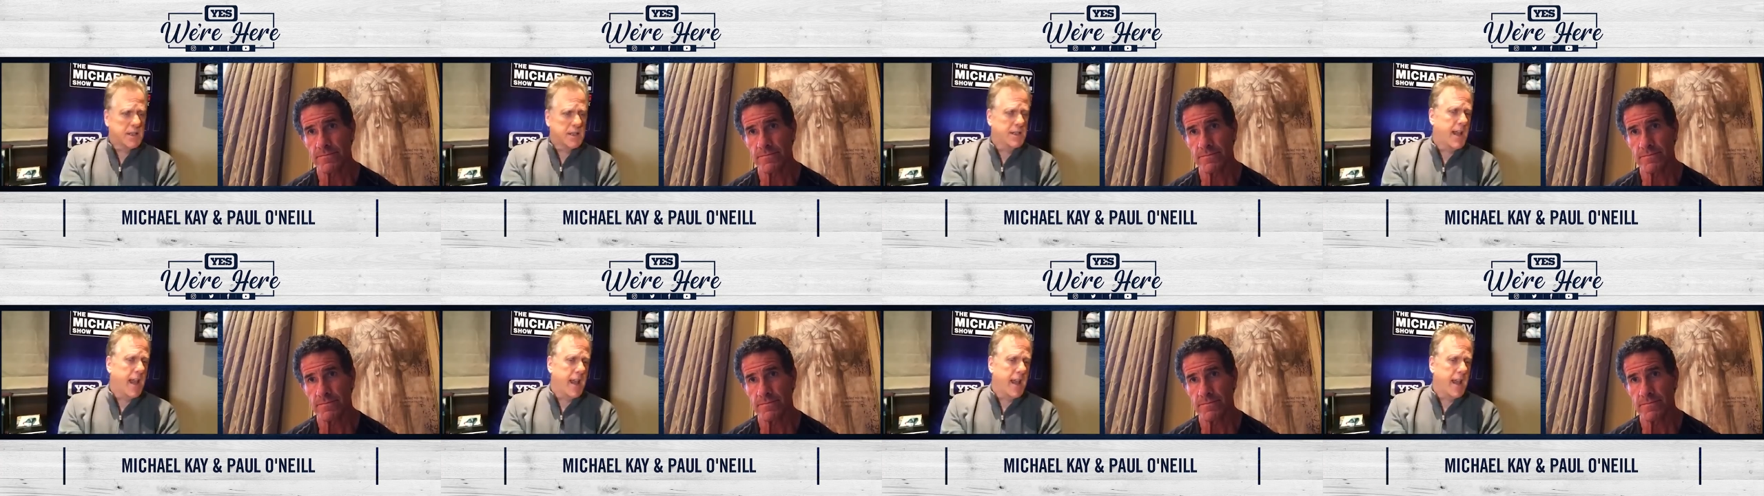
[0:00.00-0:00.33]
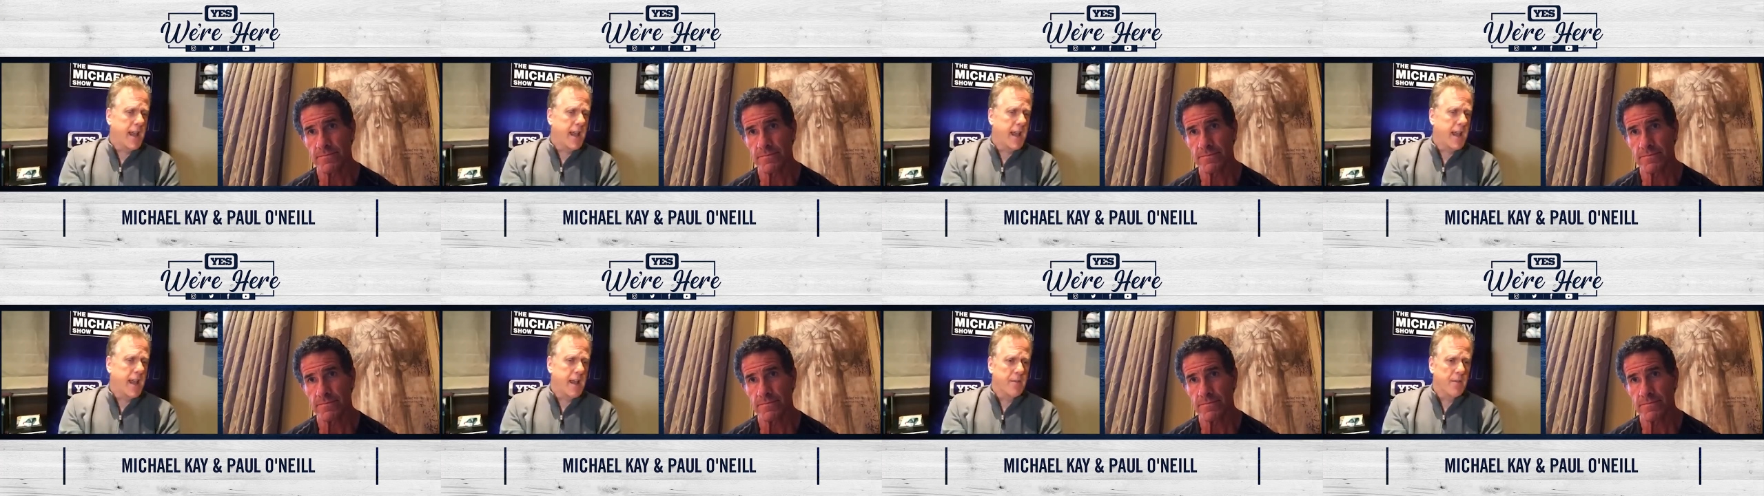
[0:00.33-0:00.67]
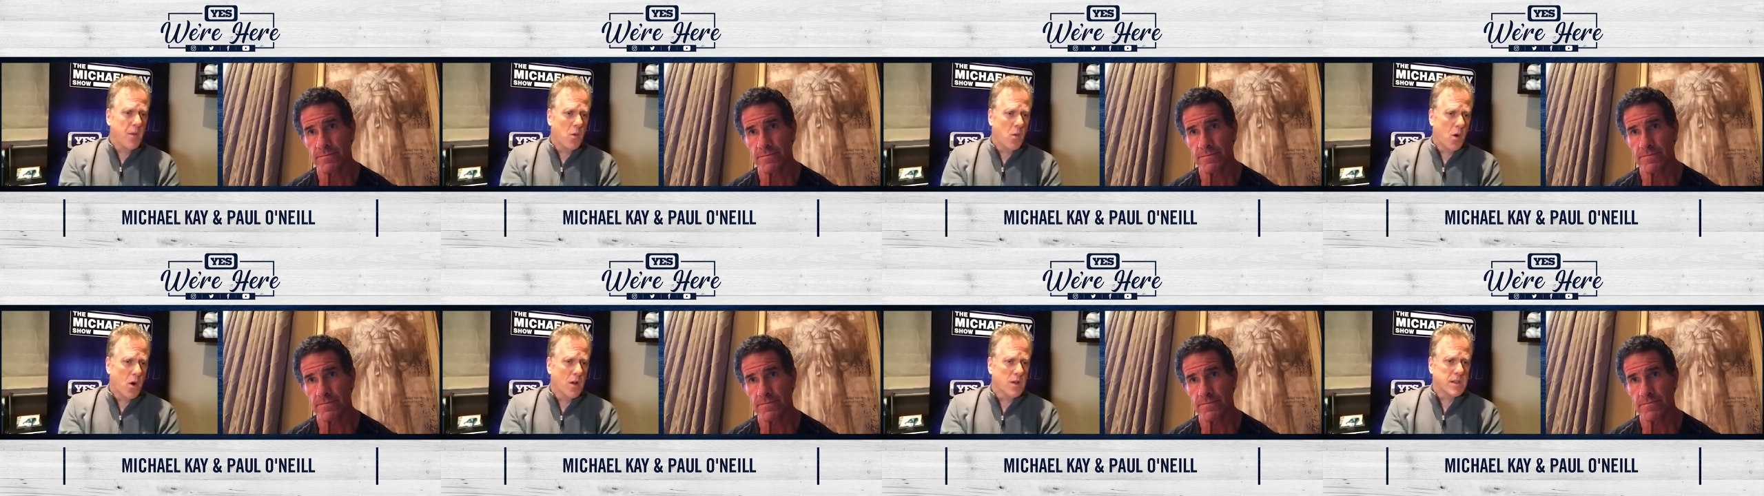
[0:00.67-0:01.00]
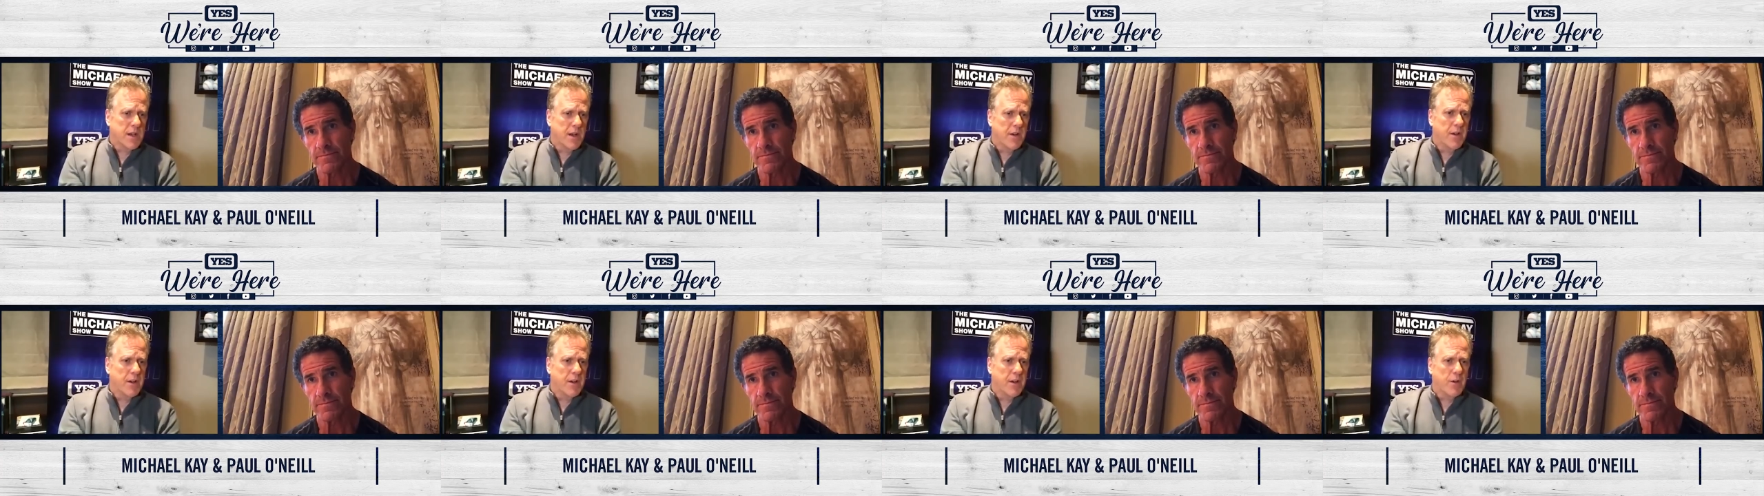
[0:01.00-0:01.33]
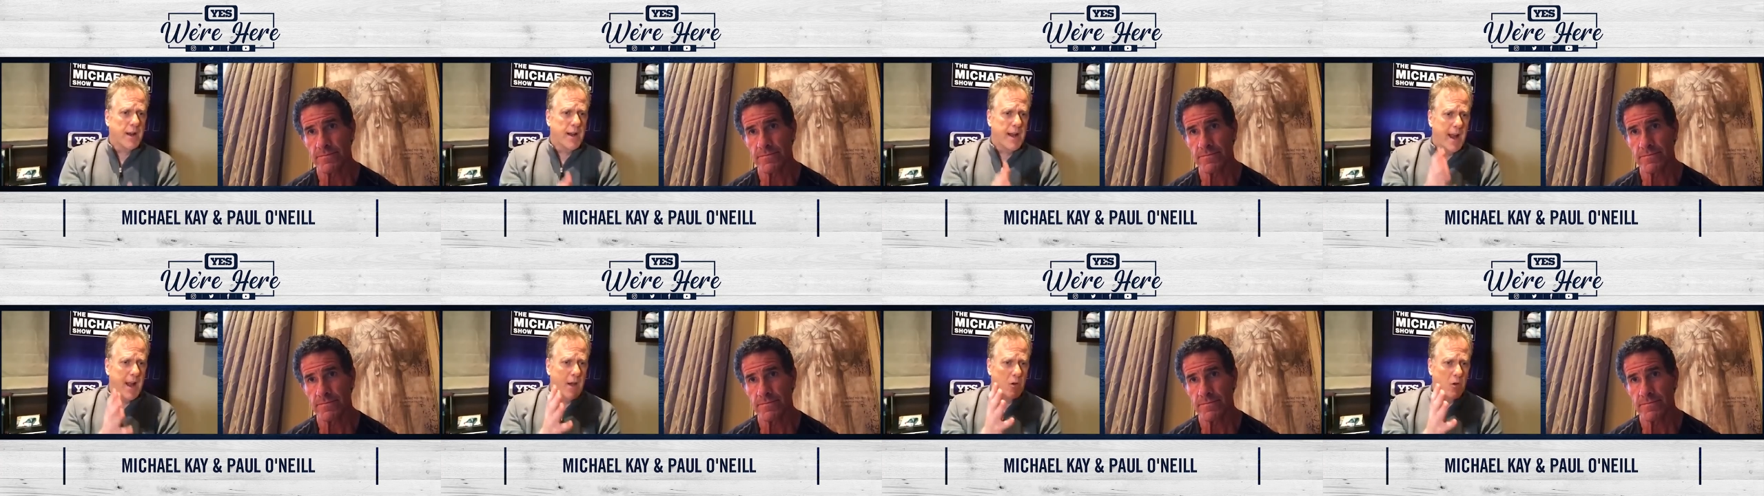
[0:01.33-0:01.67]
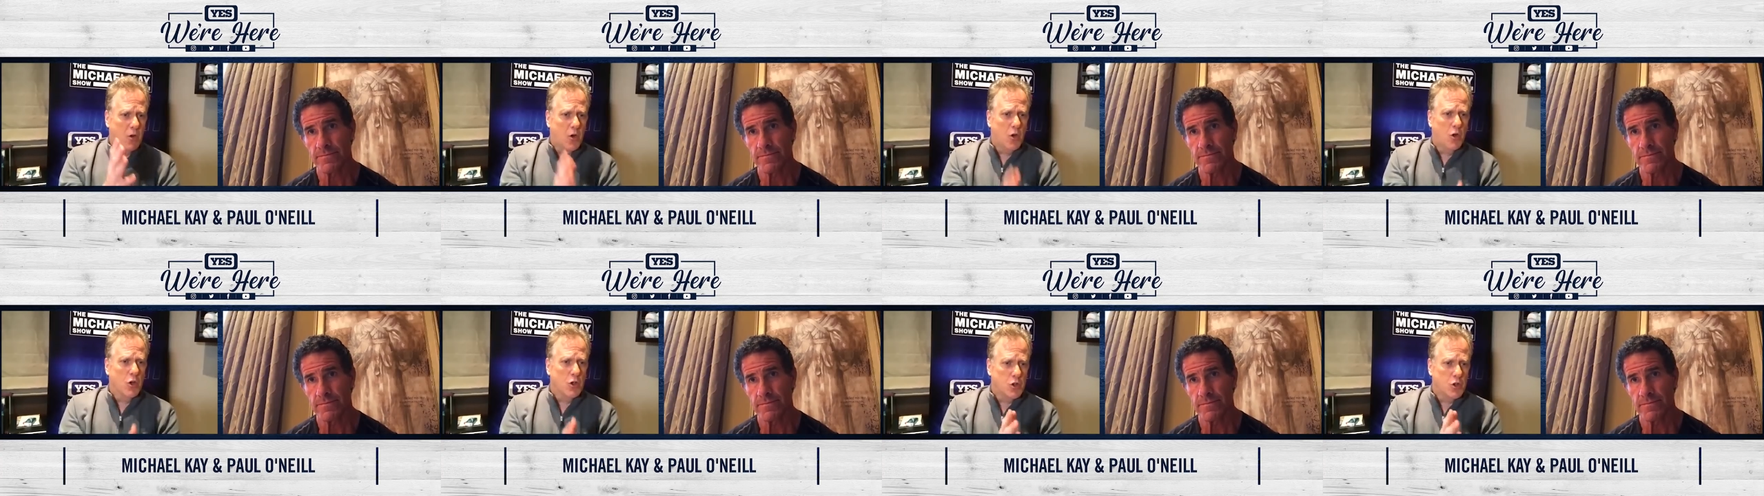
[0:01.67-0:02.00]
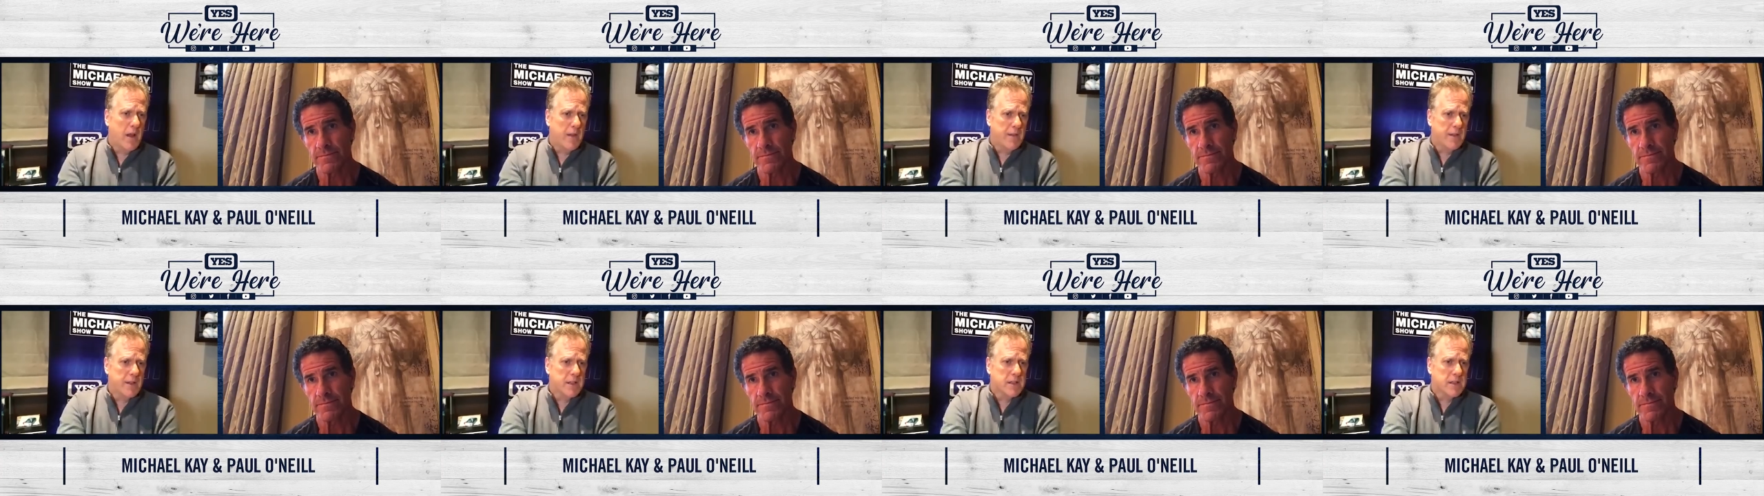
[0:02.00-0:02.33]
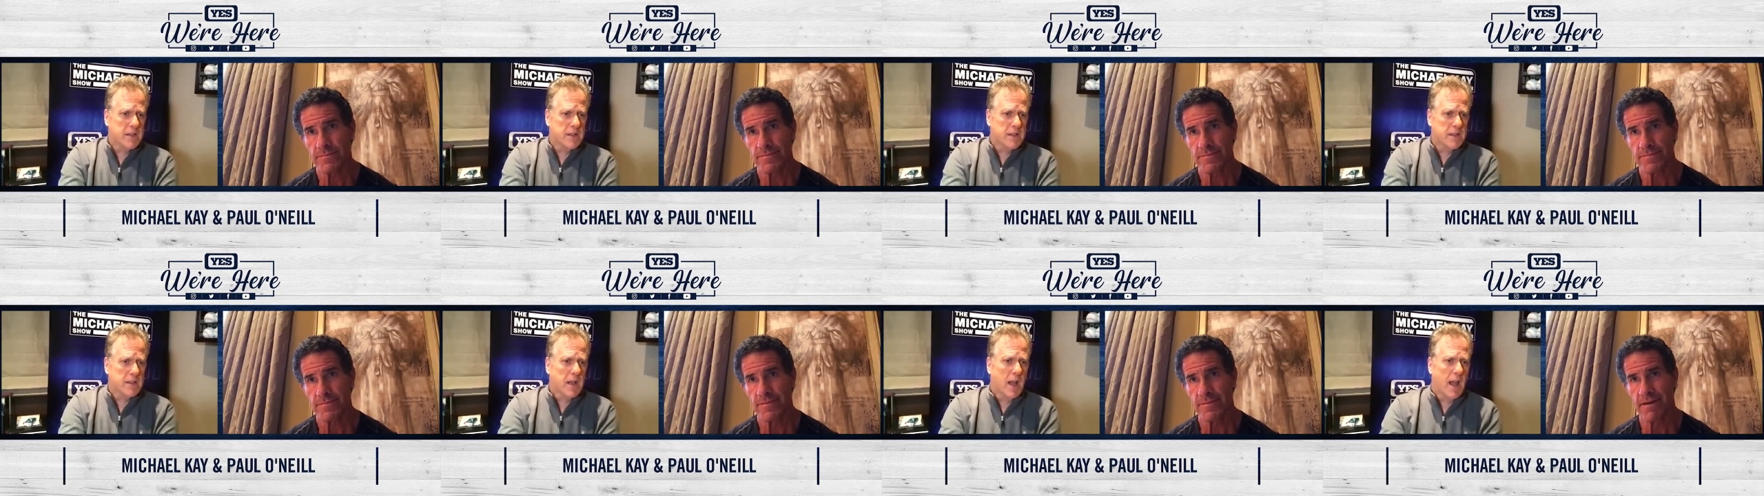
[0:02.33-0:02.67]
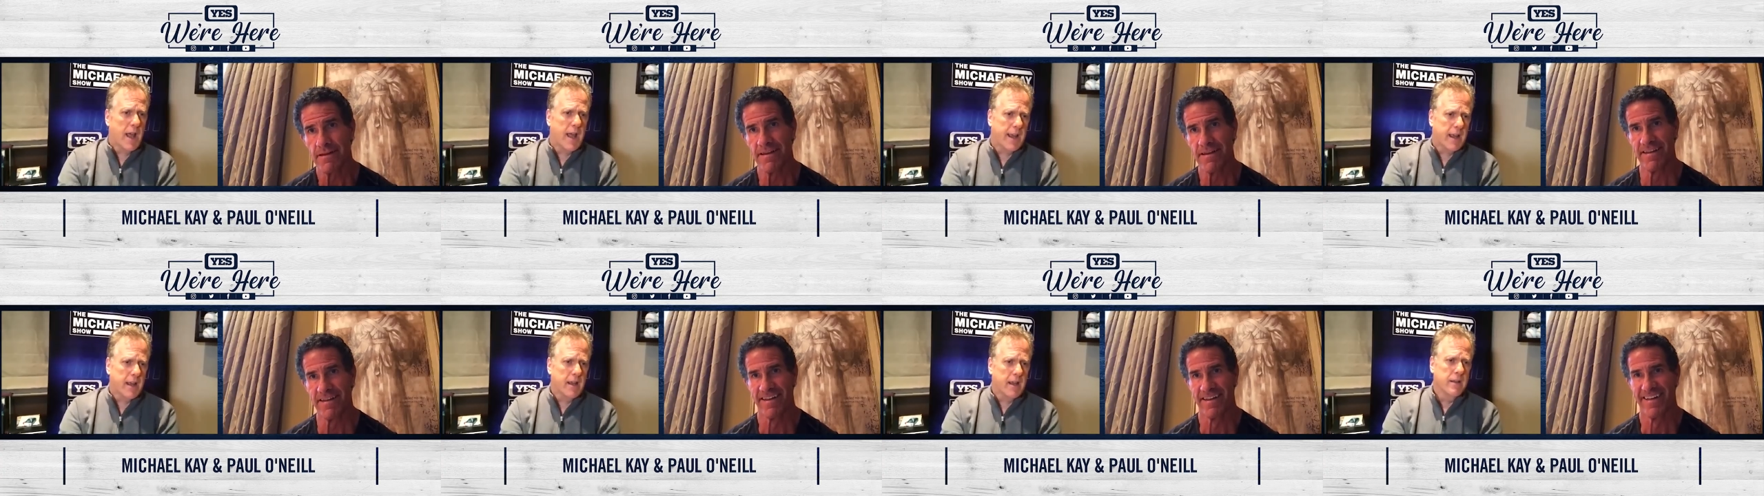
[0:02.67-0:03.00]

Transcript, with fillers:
Speaker 1: game of the World Series right now, could you play on this leg?